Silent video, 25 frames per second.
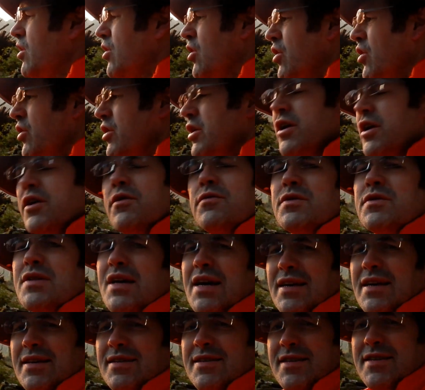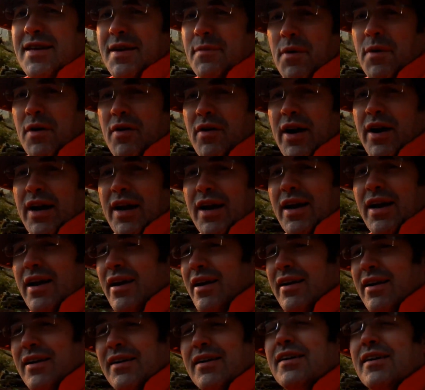Got to use that simmering.
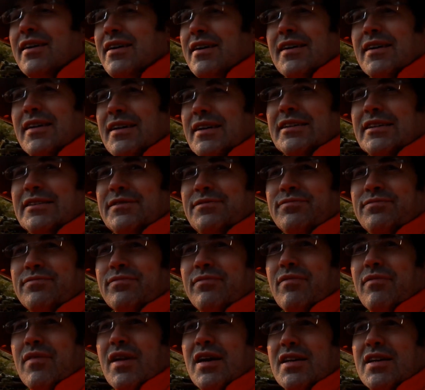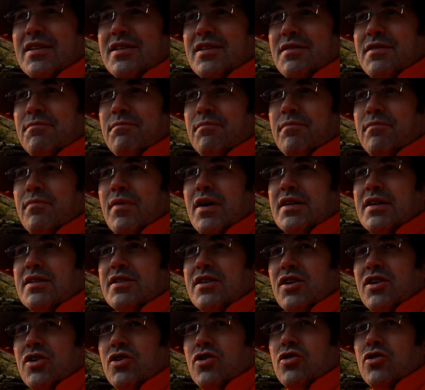It's a
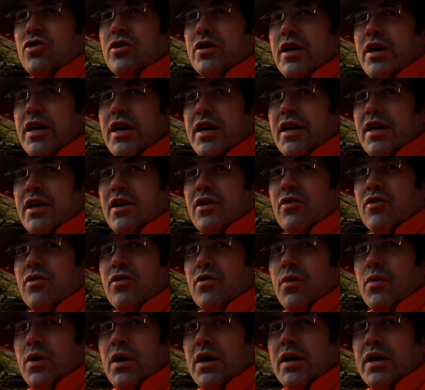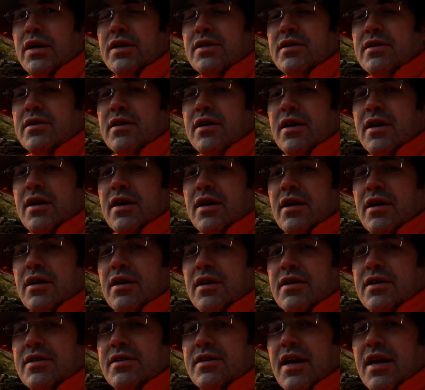good heat otherwise, and
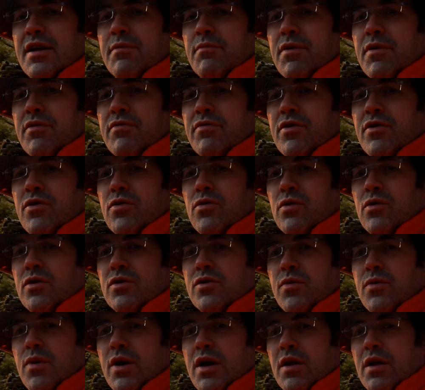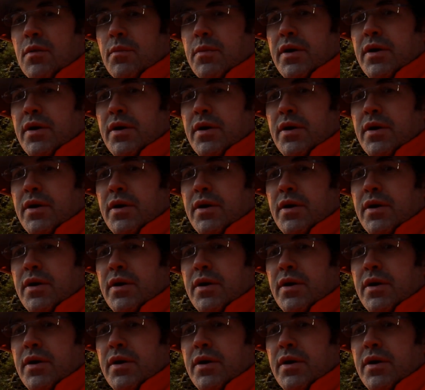it'll extend my fuel as well.